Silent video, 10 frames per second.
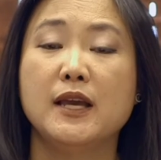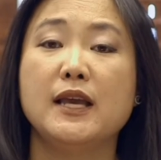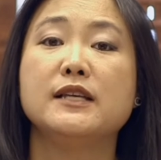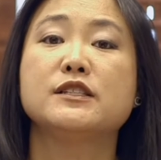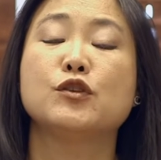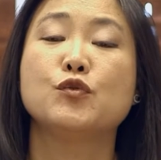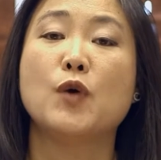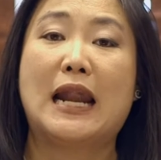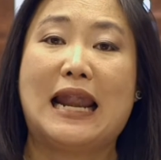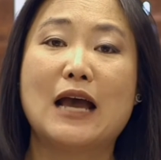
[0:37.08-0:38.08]
is to
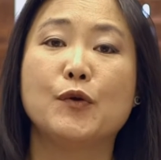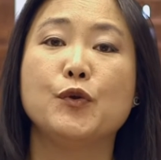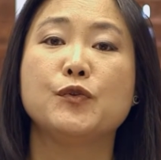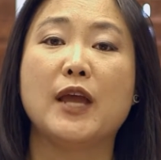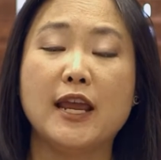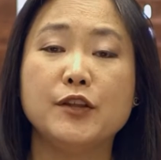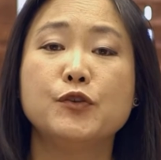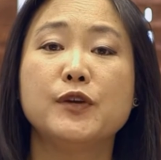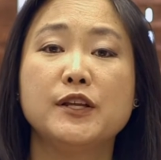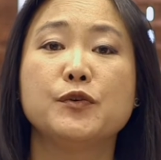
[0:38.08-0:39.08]
allow you to
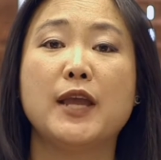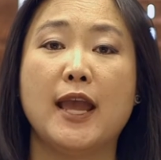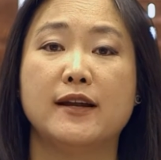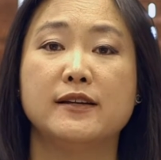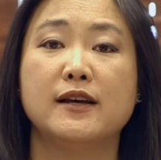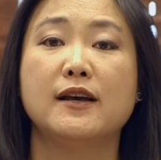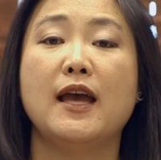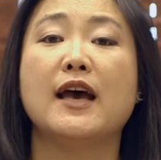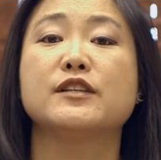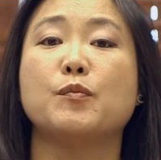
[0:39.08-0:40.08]
enter into Canada
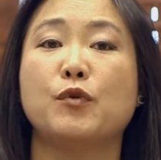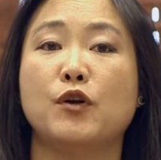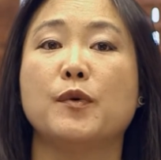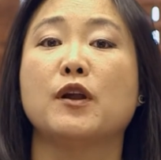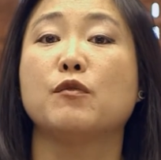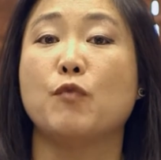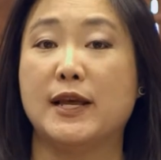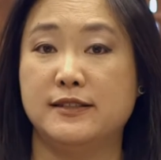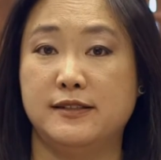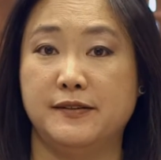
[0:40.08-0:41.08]
as a permanent
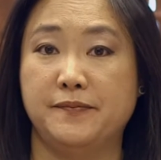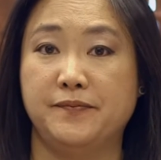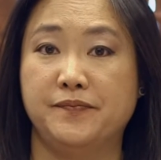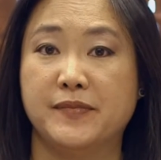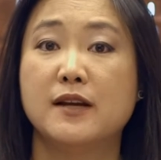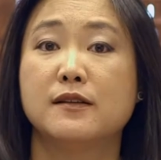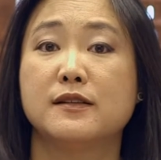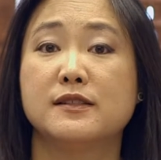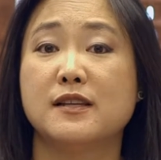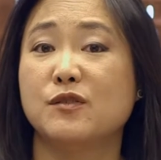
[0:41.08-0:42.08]
resident.
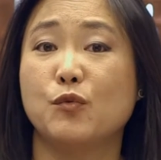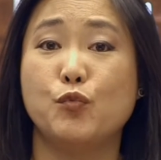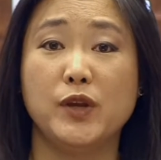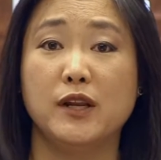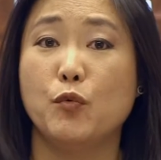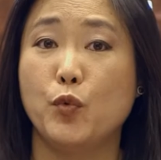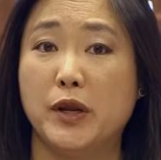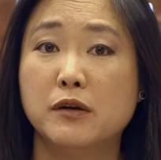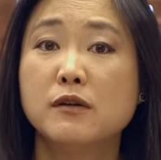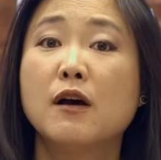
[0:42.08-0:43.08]
This sounds really
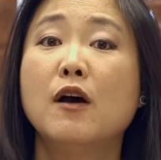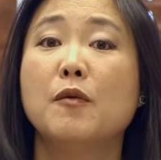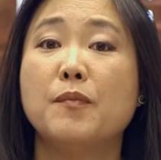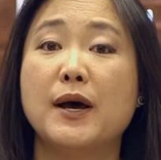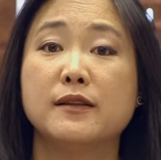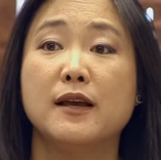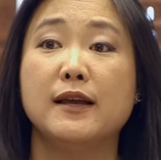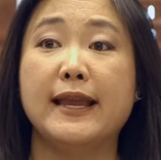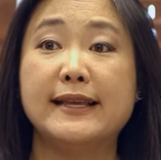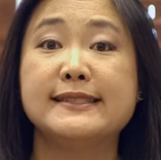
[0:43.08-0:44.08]
weird, but
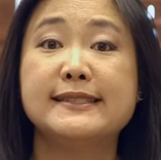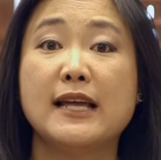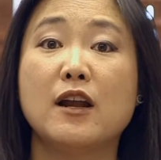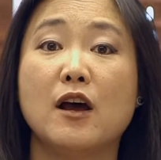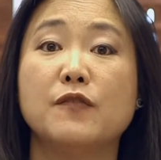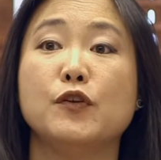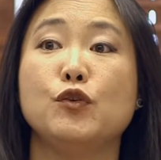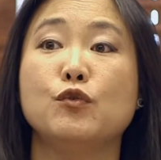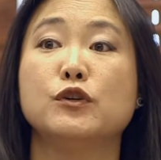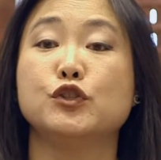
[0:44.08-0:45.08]
instead of
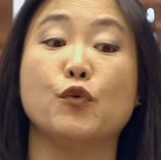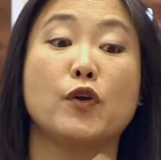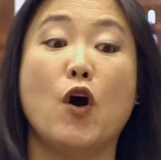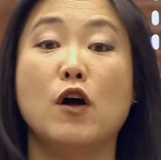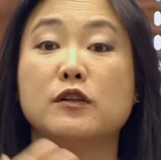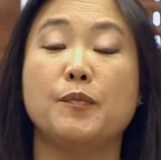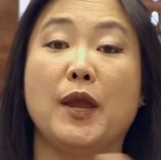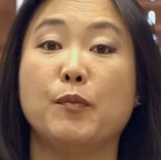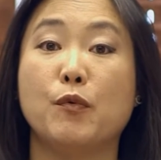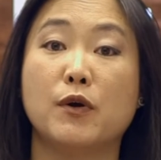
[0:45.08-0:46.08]
you showing all the
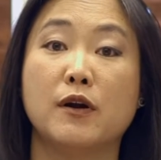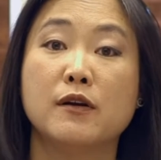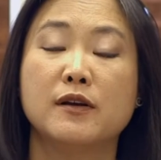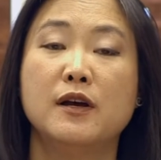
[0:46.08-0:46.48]
paperwork,